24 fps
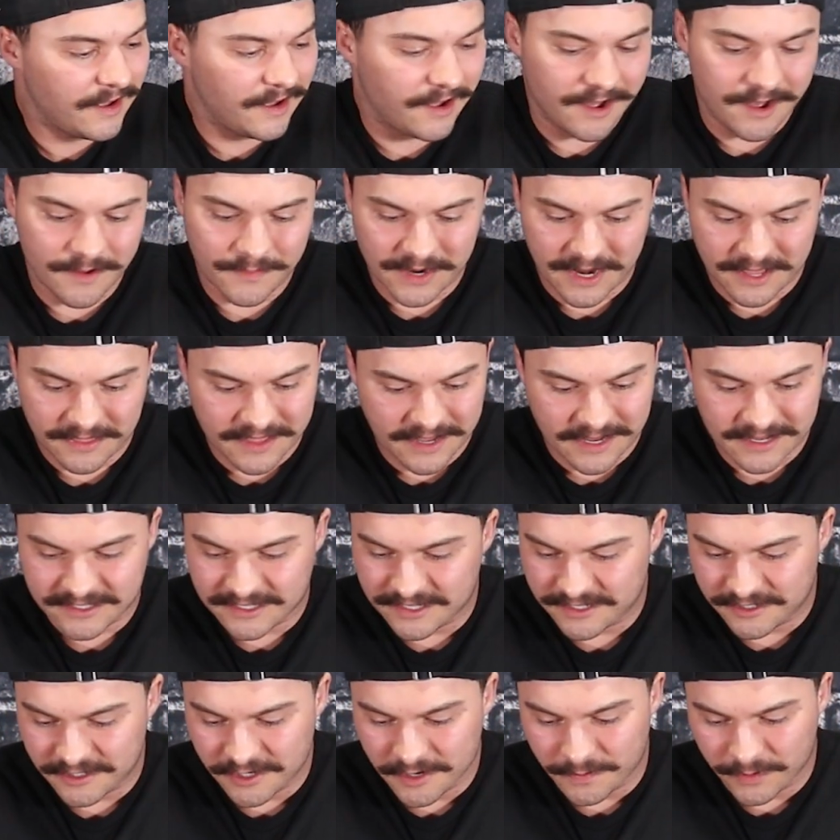but I think
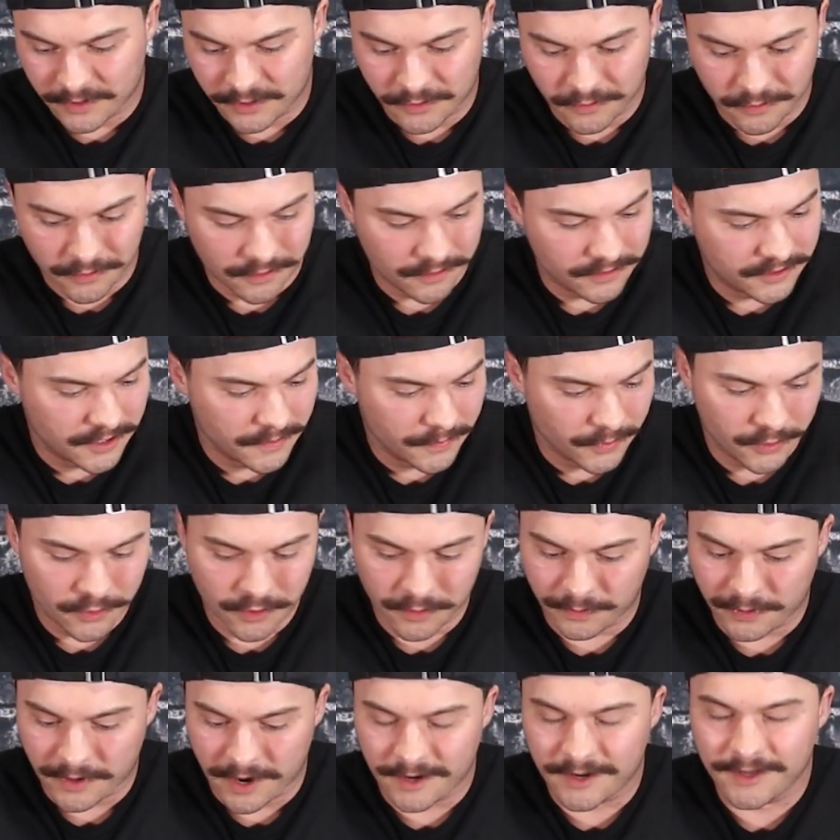it's a super cool
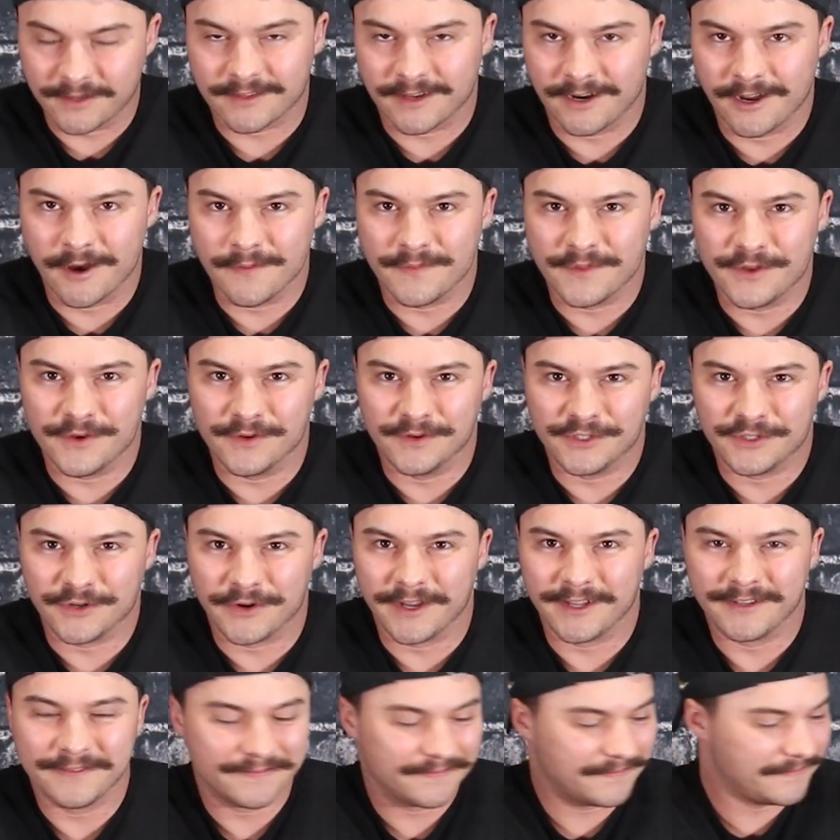product, and I hope that you enjoy it.